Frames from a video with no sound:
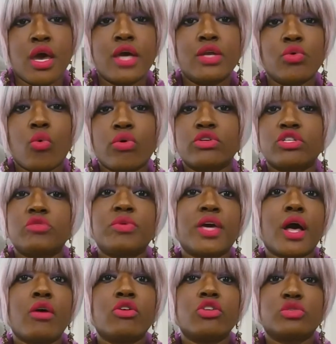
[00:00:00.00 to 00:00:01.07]
In order to be
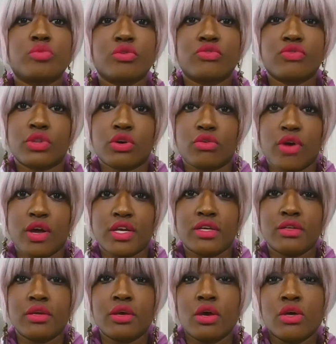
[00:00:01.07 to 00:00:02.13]
eligible for the credit,